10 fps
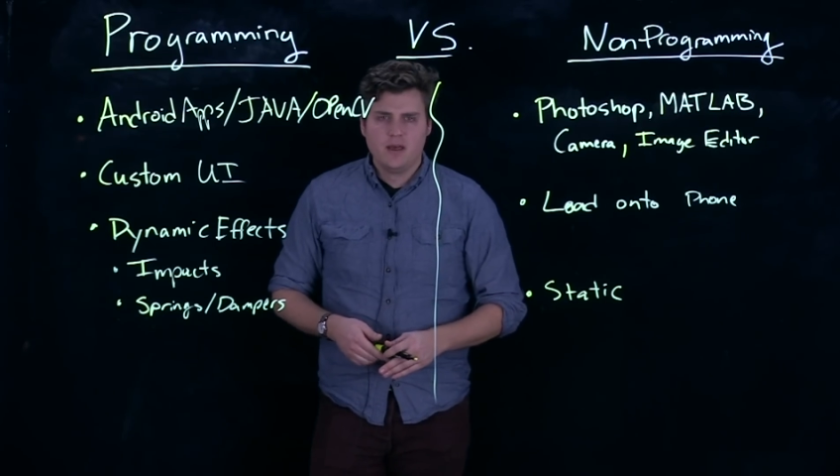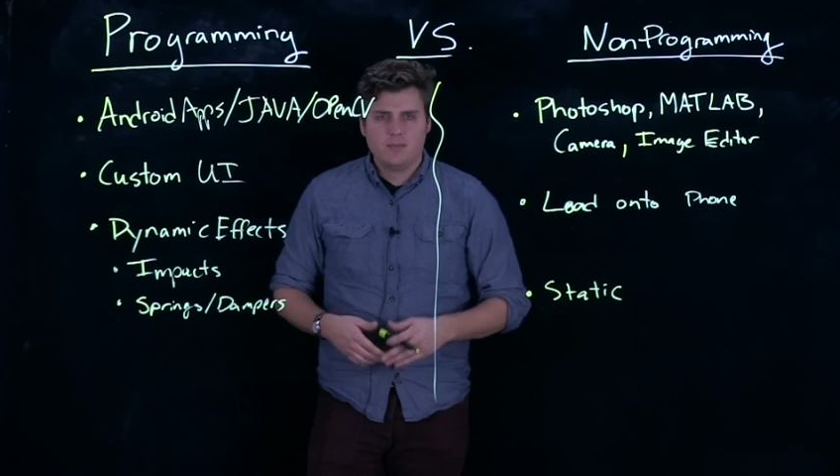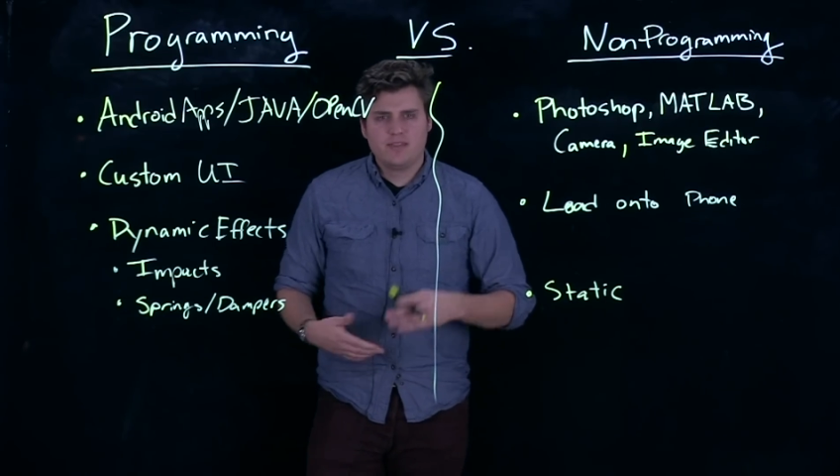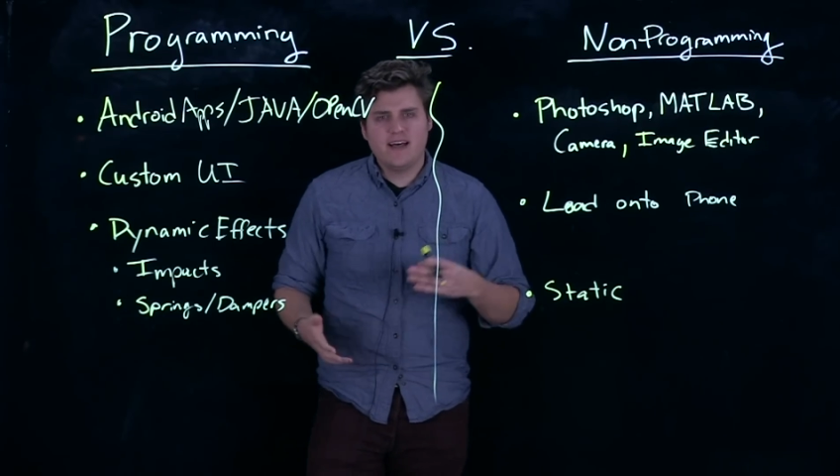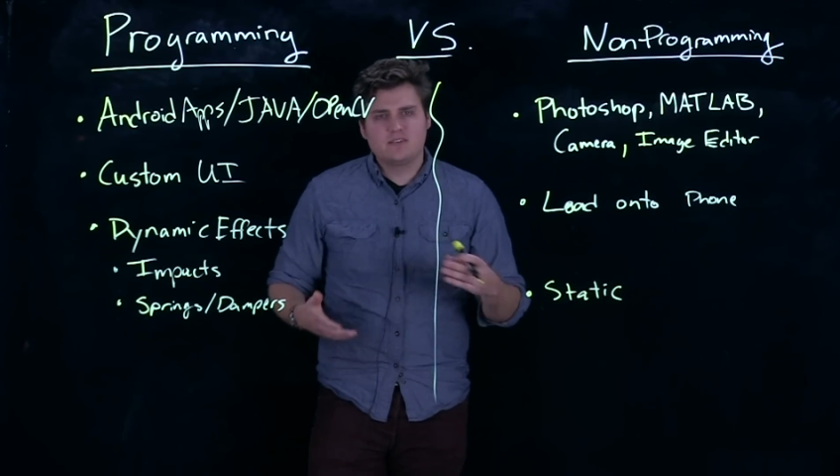
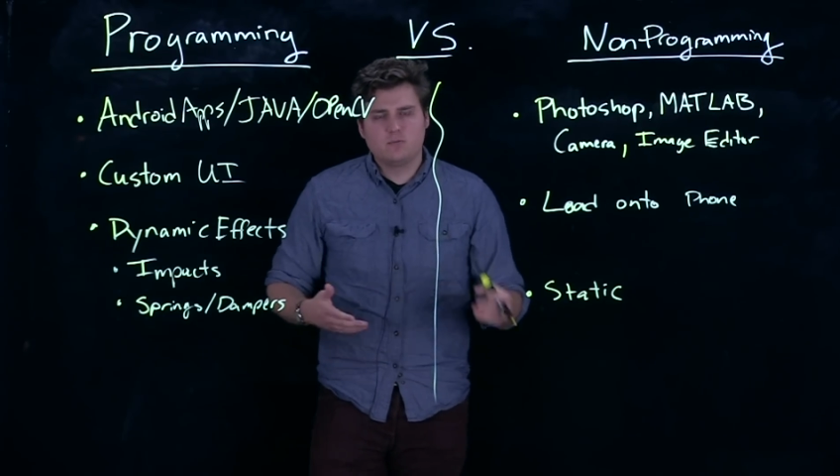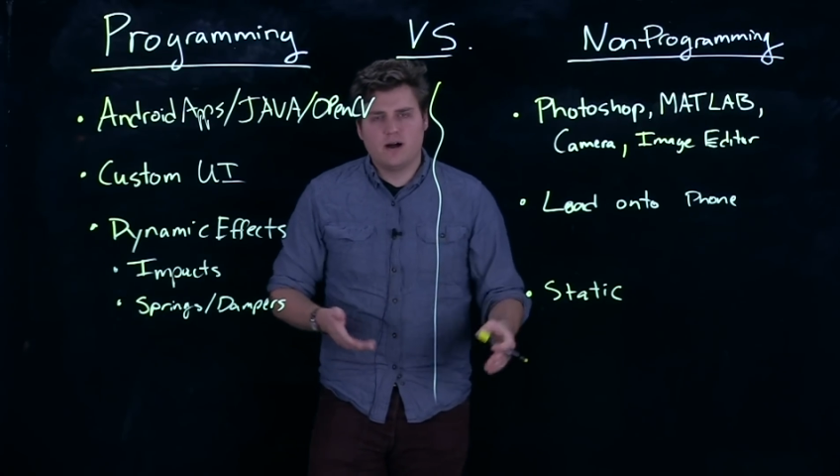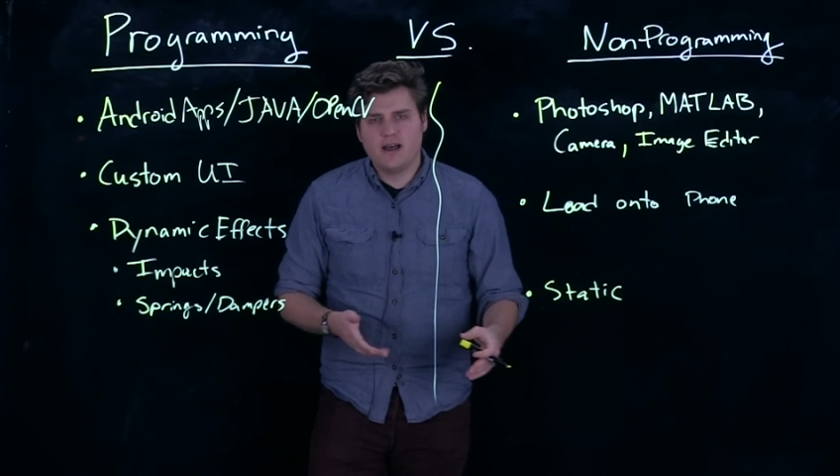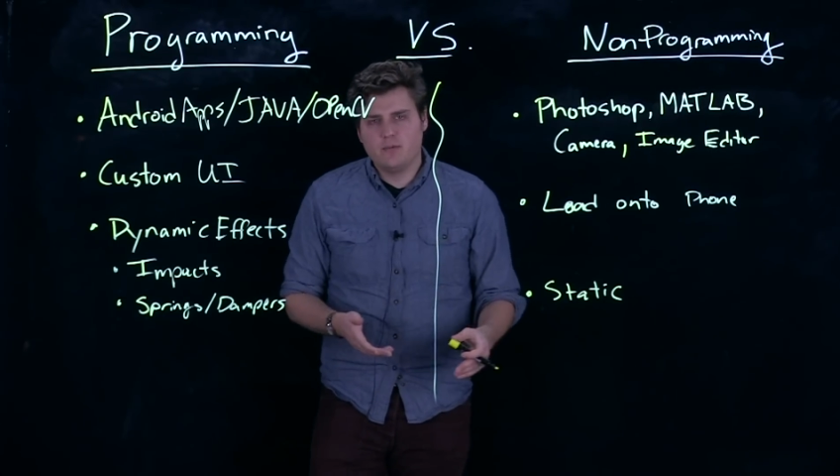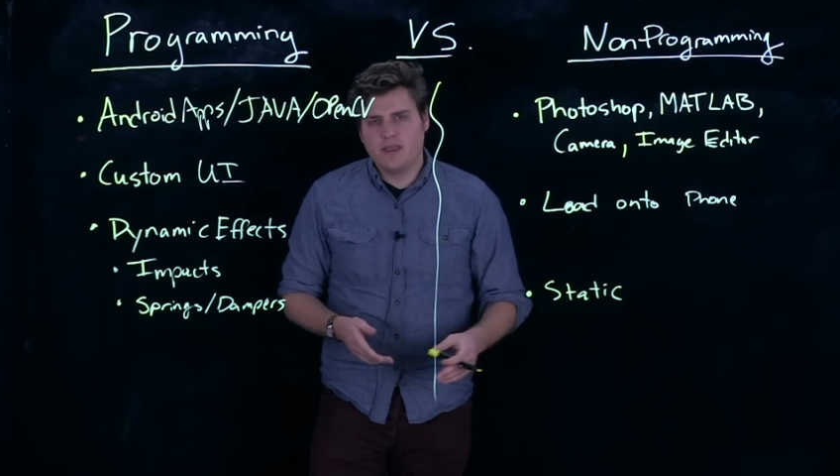But that's
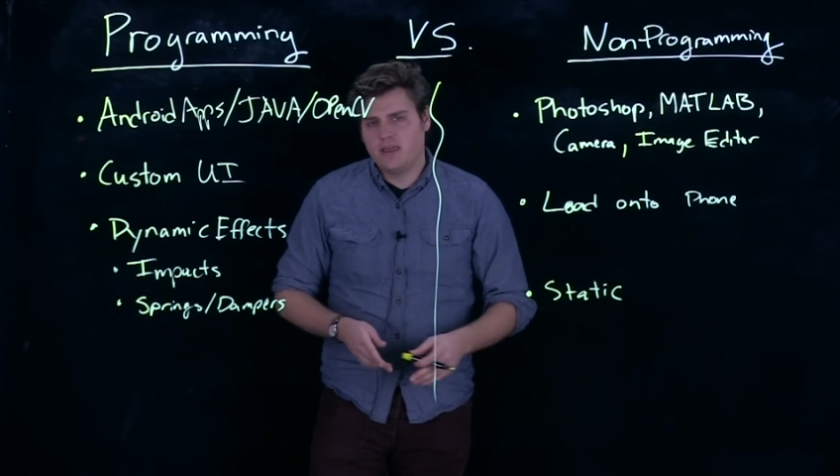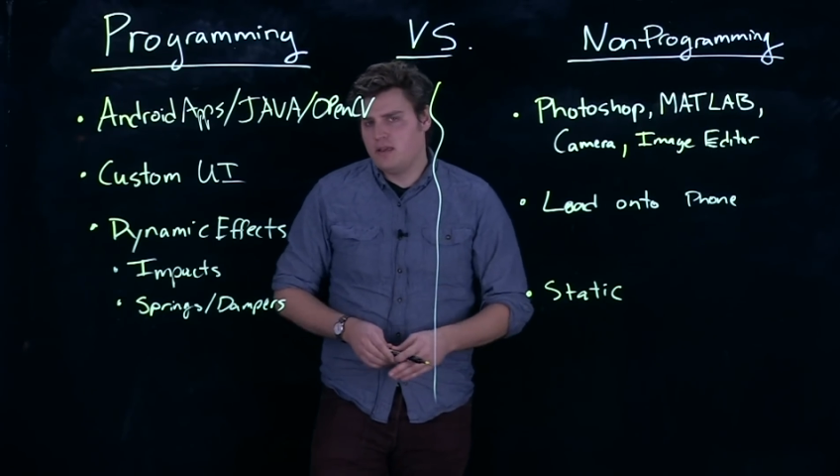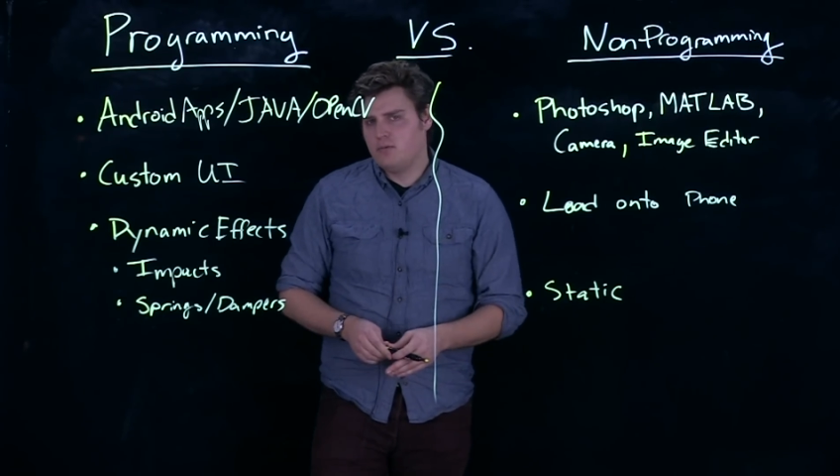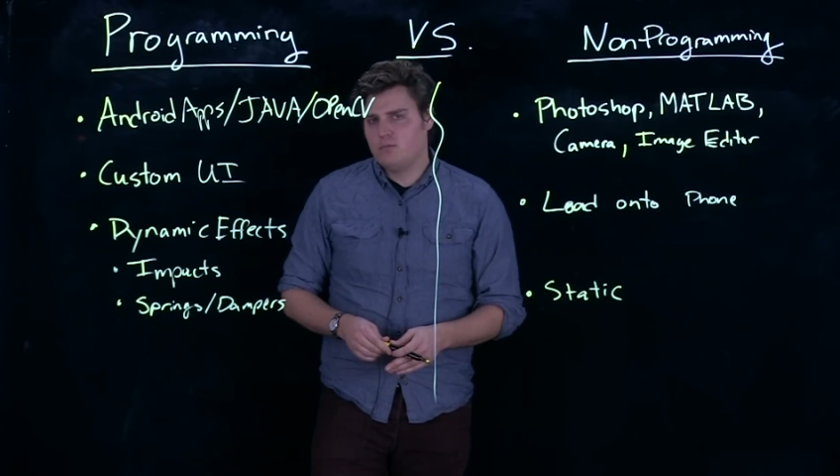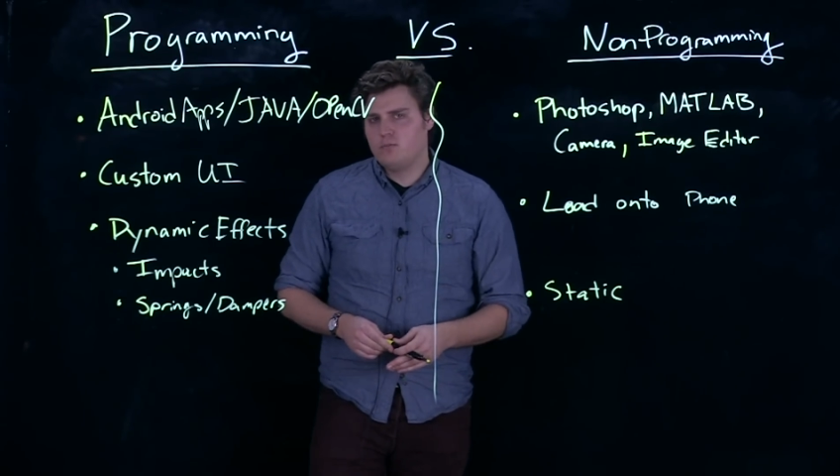why we